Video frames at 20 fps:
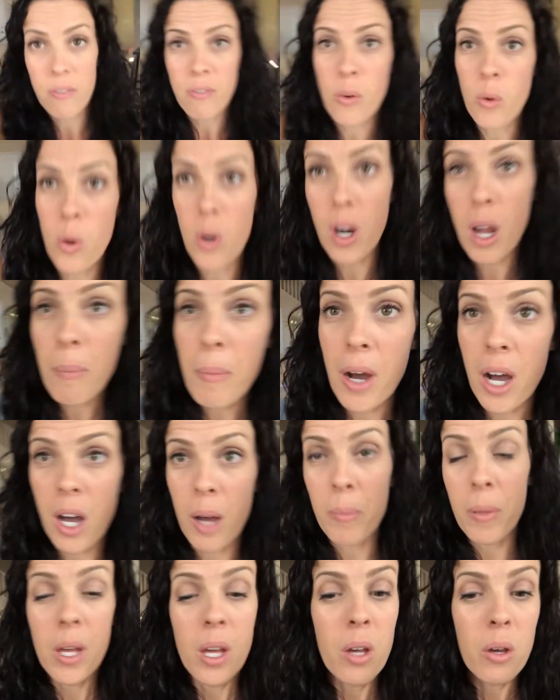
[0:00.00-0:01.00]
for a
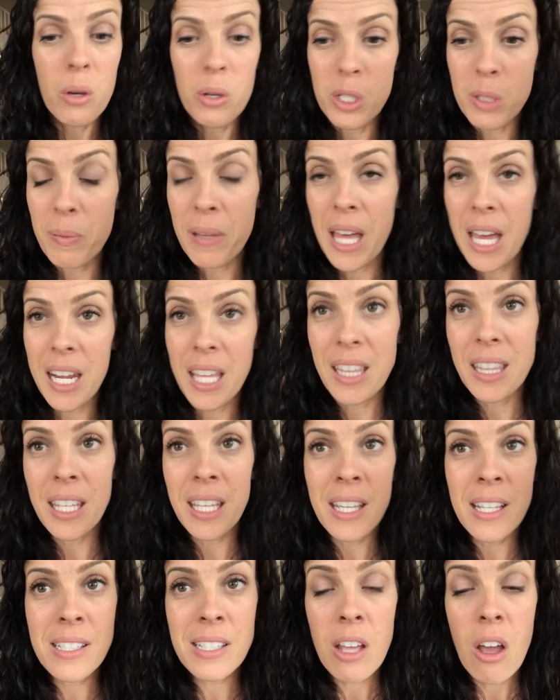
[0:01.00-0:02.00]
mom who's planning
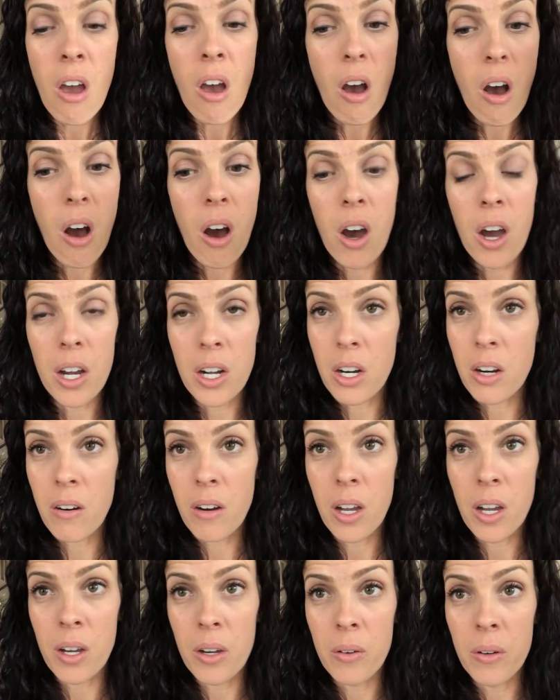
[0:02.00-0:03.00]
things on her
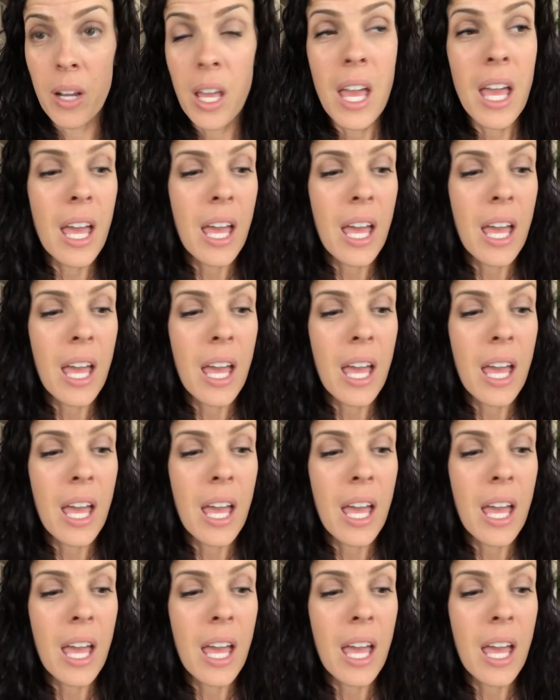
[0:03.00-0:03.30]
own